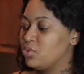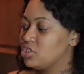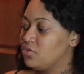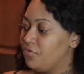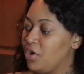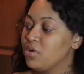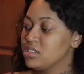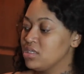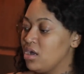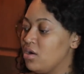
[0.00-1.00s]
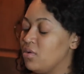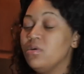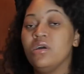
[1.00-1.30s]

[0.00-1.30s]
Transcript: What you focus on